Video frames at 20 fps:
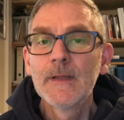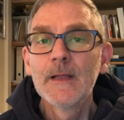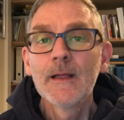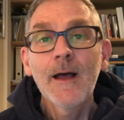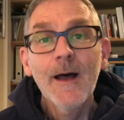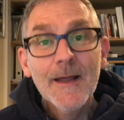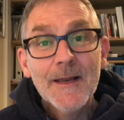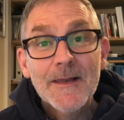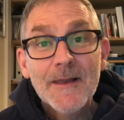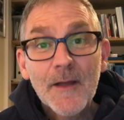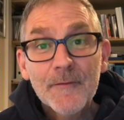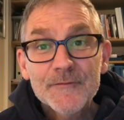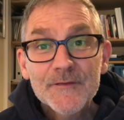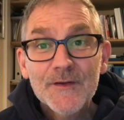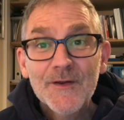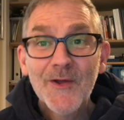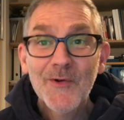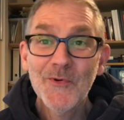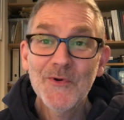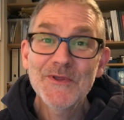I'd love to
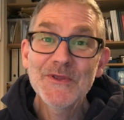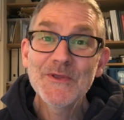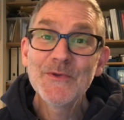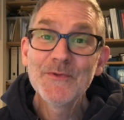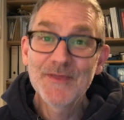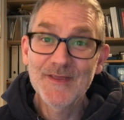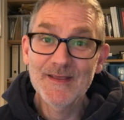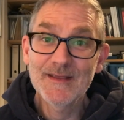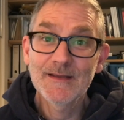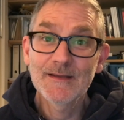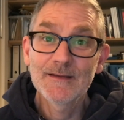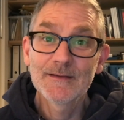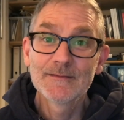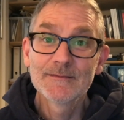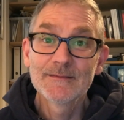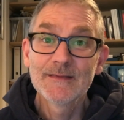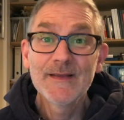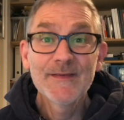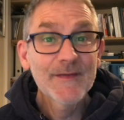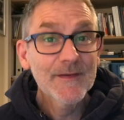know what you think.
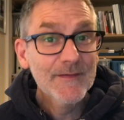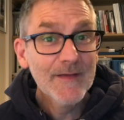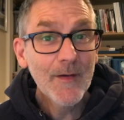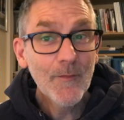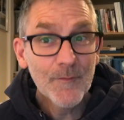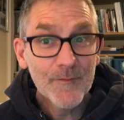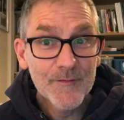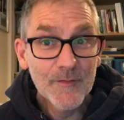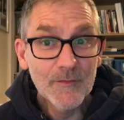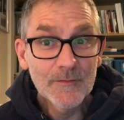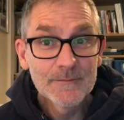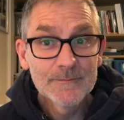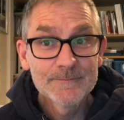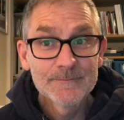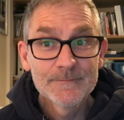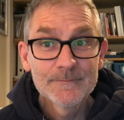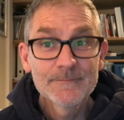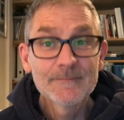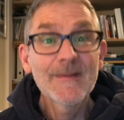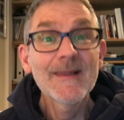Is this helpful?
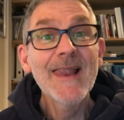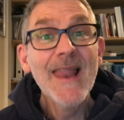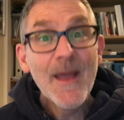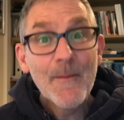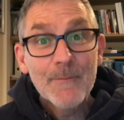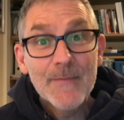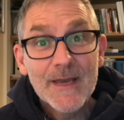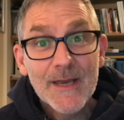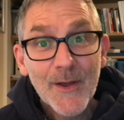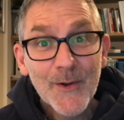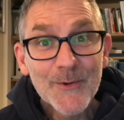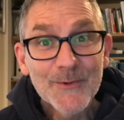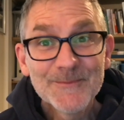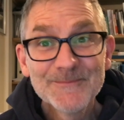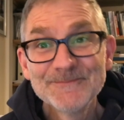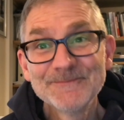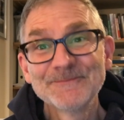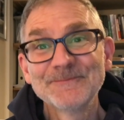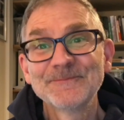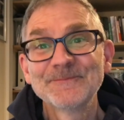Let me know.
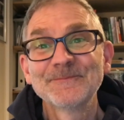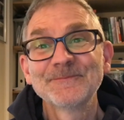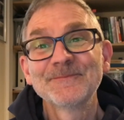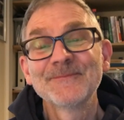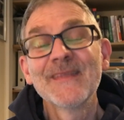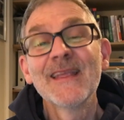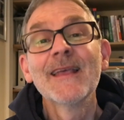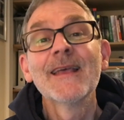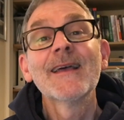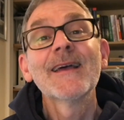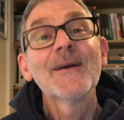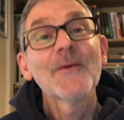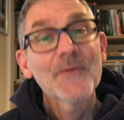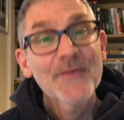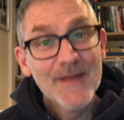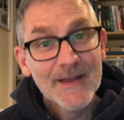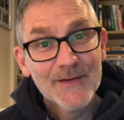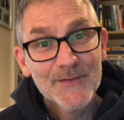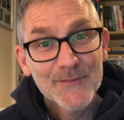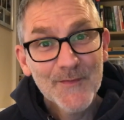
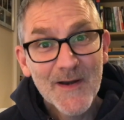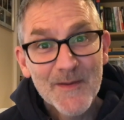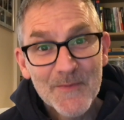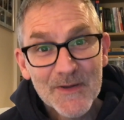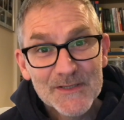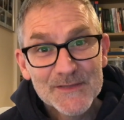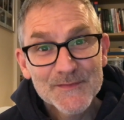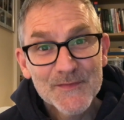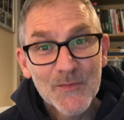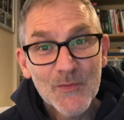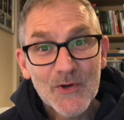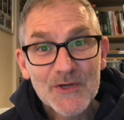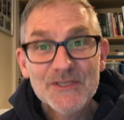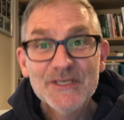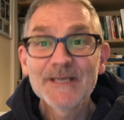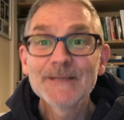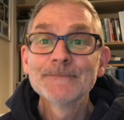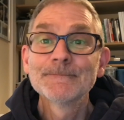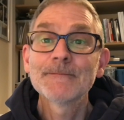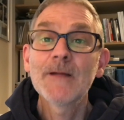Thanks very much for
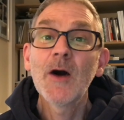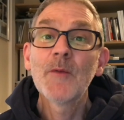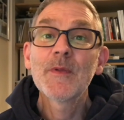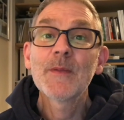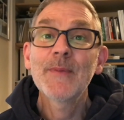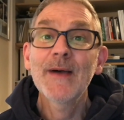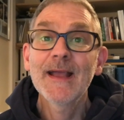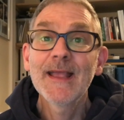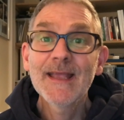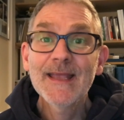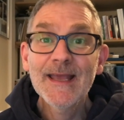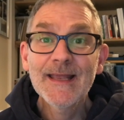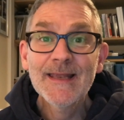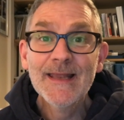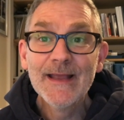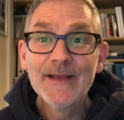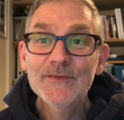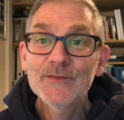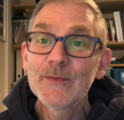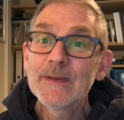watching. I'll be back again
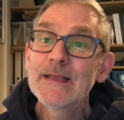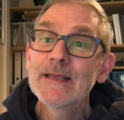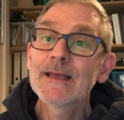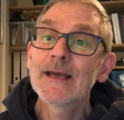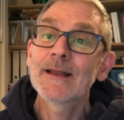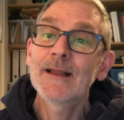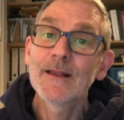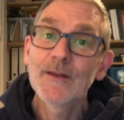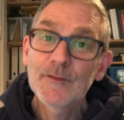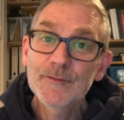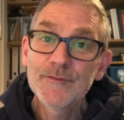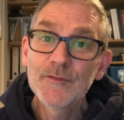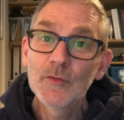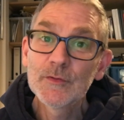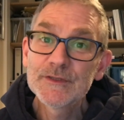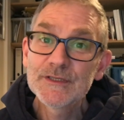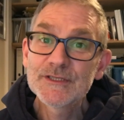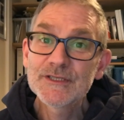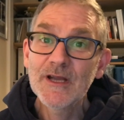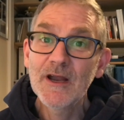next week and I look forward
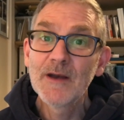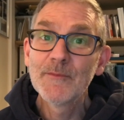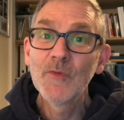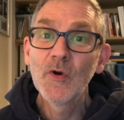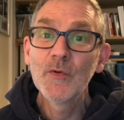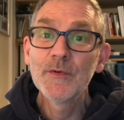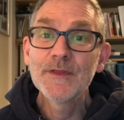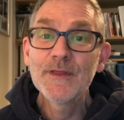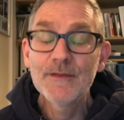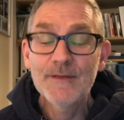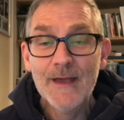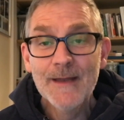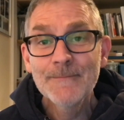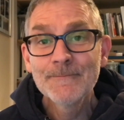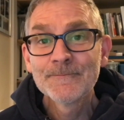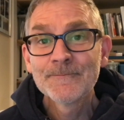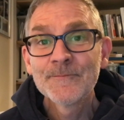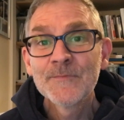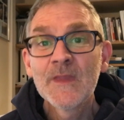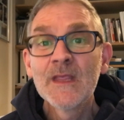to sharing more with you then.
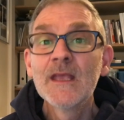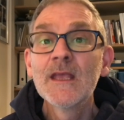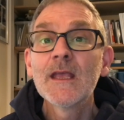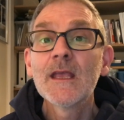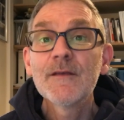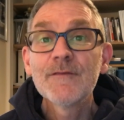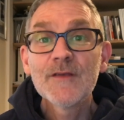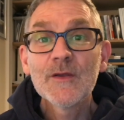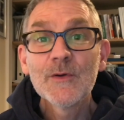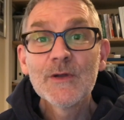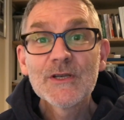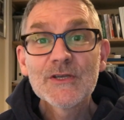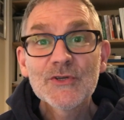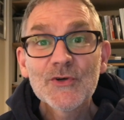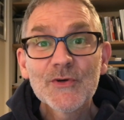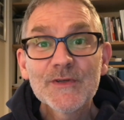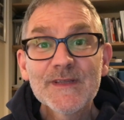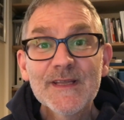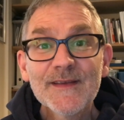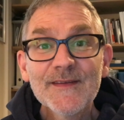If you
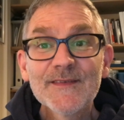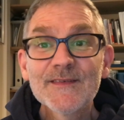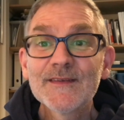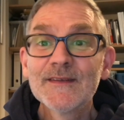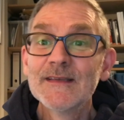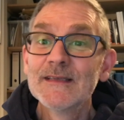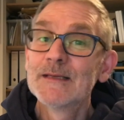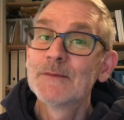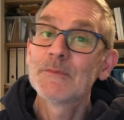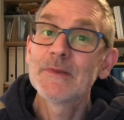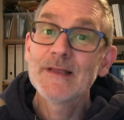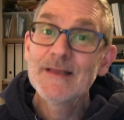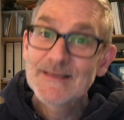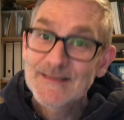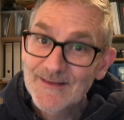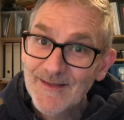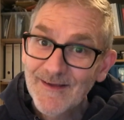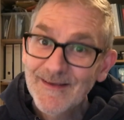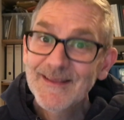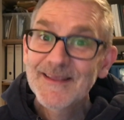enjoyed this, please
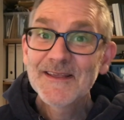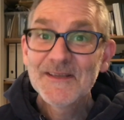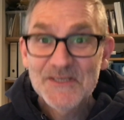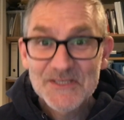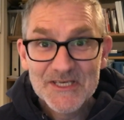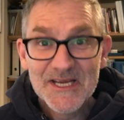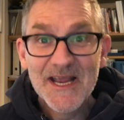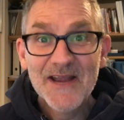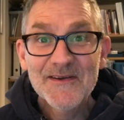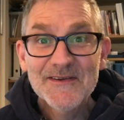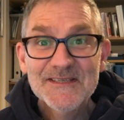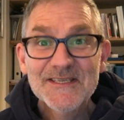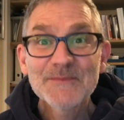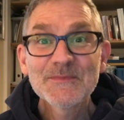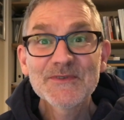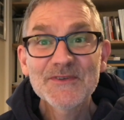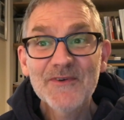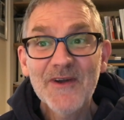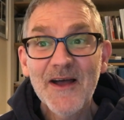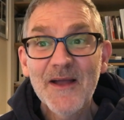like and share and
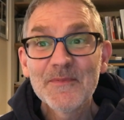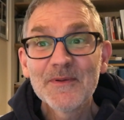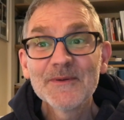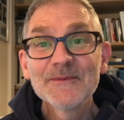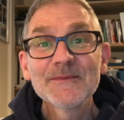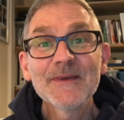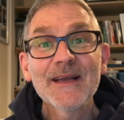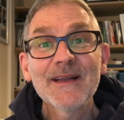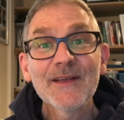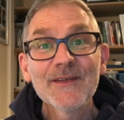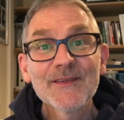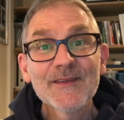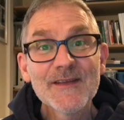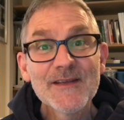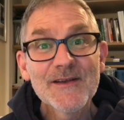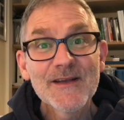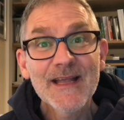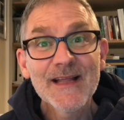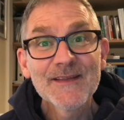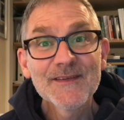subscribe, and I'll see
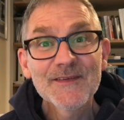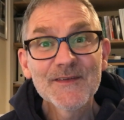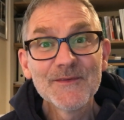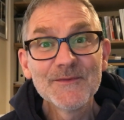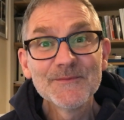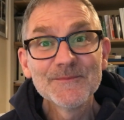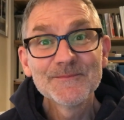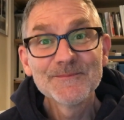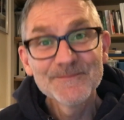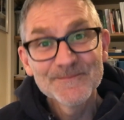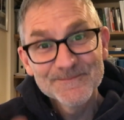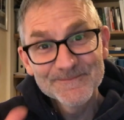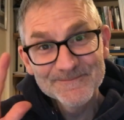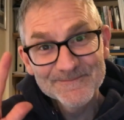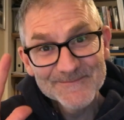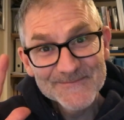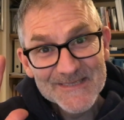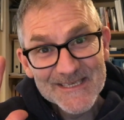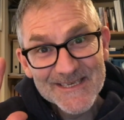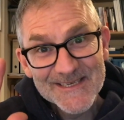you again soon.
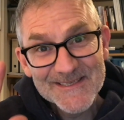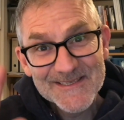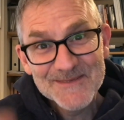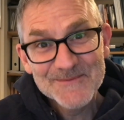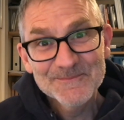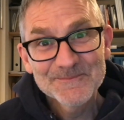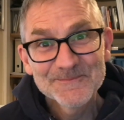Cheers.